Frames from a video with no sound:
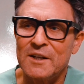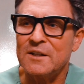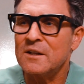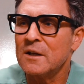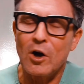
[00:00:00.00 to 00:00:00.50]

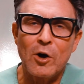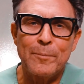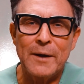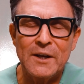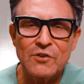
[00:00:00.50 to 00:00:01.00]
in
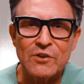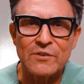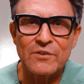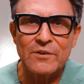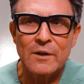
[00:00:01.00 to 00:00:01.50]
all
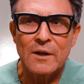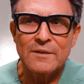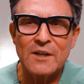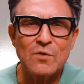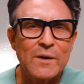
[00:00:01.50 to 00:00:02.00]
patients.
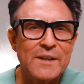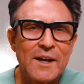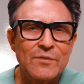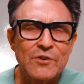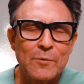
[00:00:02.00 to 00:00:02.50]
That's why
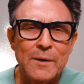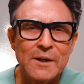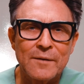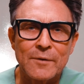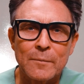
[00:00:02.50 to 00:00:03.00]
they have so
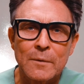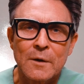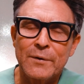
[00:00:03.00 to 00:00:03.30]
many of them.